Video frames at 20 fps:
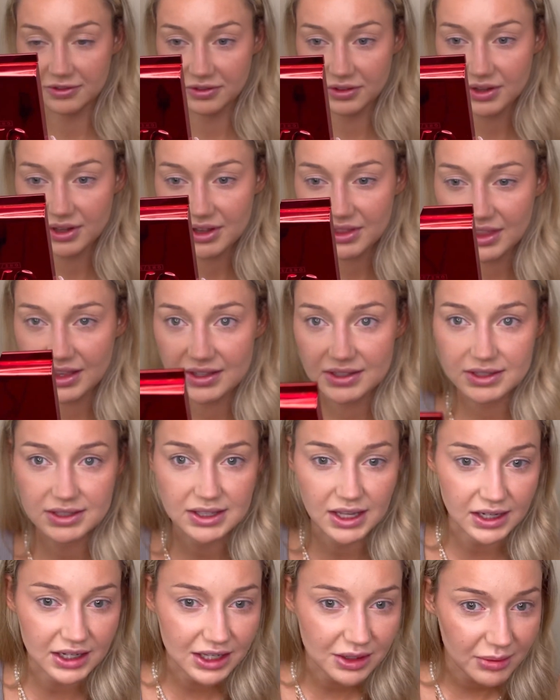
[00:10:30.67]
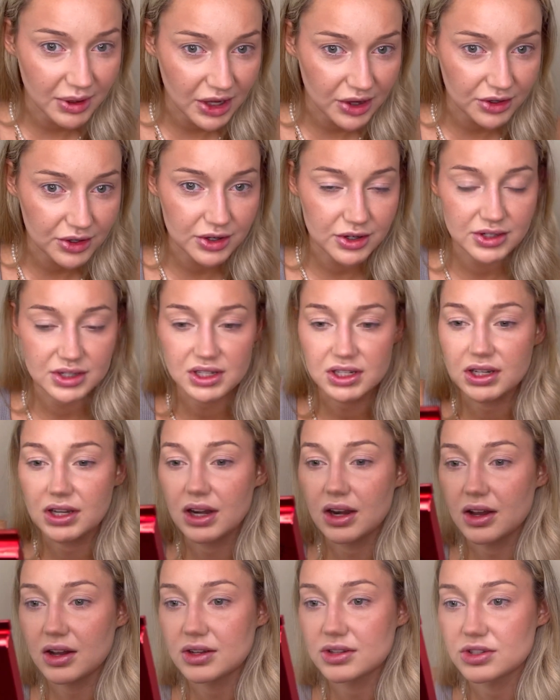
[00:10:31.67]
feel like that setting powder did
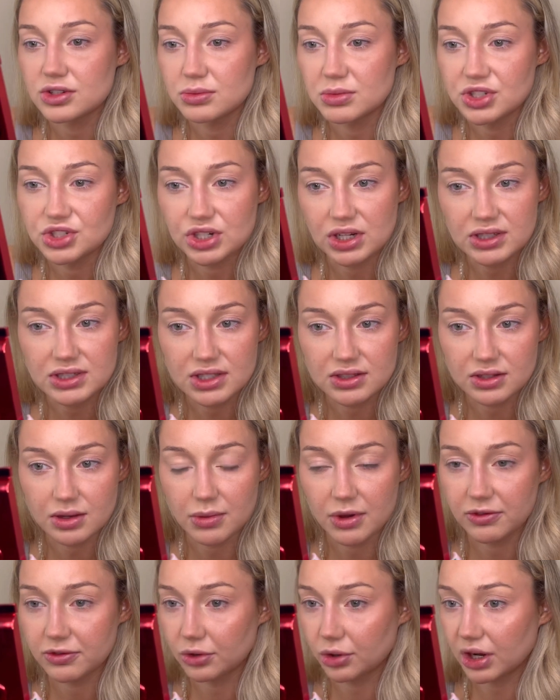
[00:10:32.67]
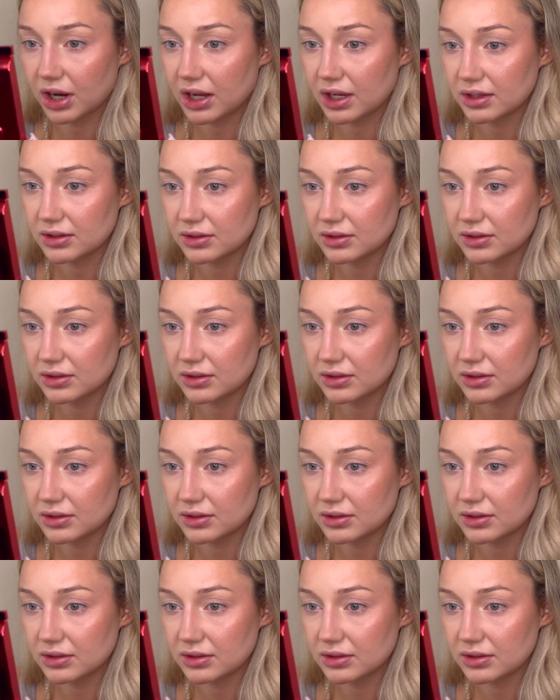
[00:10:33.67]
not do me justice on my forehead.